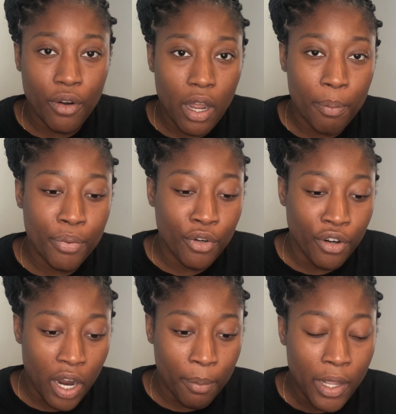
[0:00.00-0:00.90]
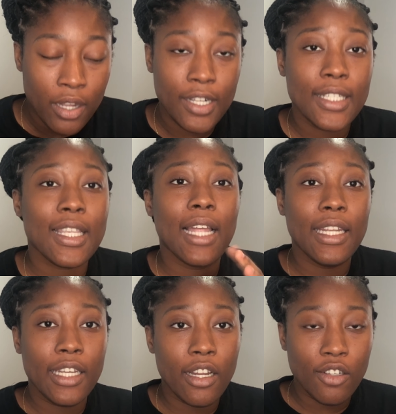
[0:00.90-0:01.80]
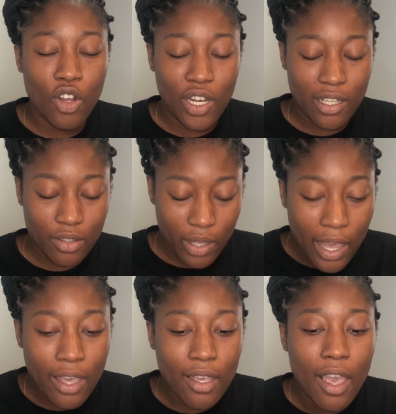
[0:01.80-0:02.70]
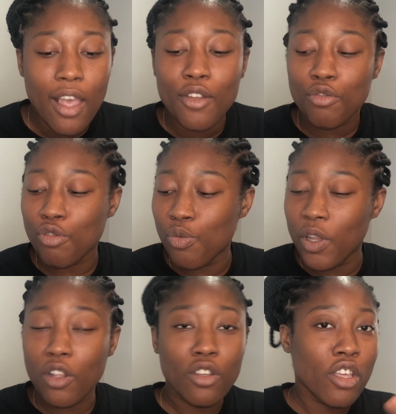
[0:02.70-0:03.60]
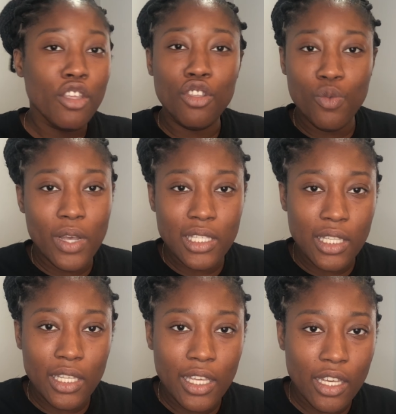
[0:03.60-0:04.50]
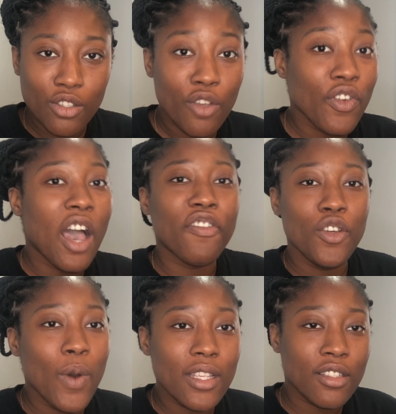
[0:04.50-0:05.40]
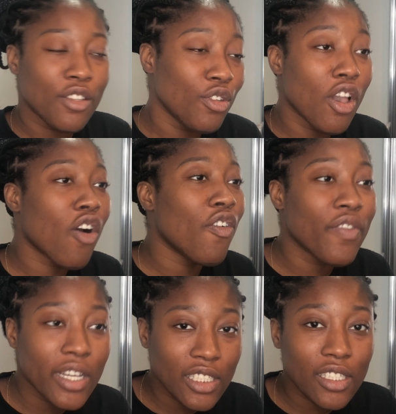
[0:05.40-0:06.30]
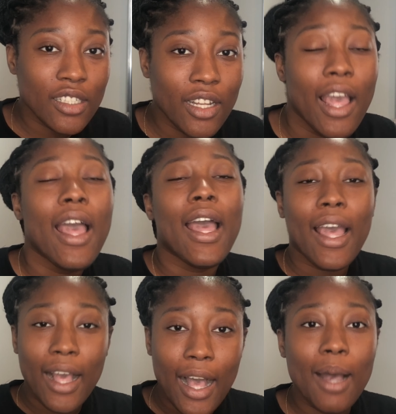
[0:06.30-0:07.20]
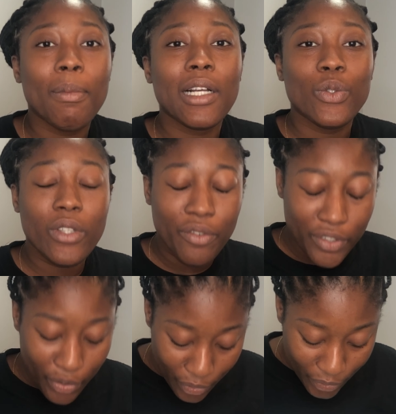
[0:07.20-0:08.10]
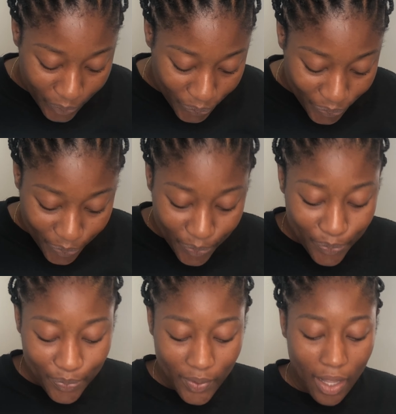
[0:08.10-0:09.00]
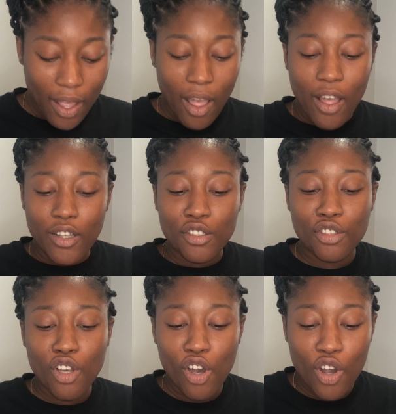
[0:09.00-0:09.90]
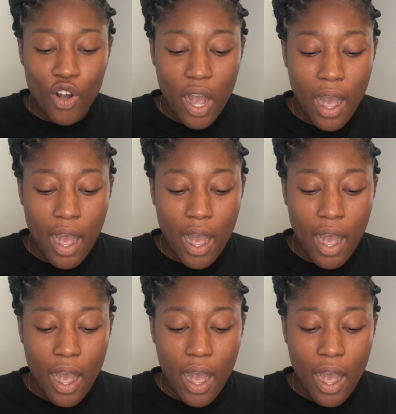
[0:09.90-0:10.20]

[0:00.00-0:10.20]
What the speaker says: program. This is Canadian dollars, okay? So we're not talking USD here. So if you have USD, do your conversion and come back to the video. So